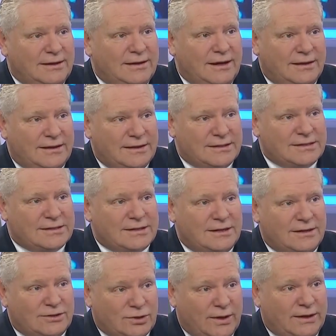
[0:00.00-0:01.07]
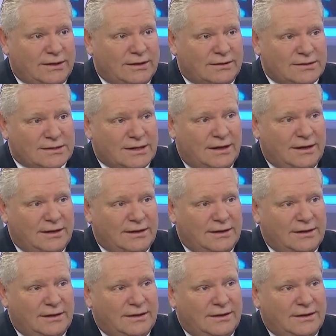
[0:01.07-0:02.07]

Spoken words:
Get this trade deal signed,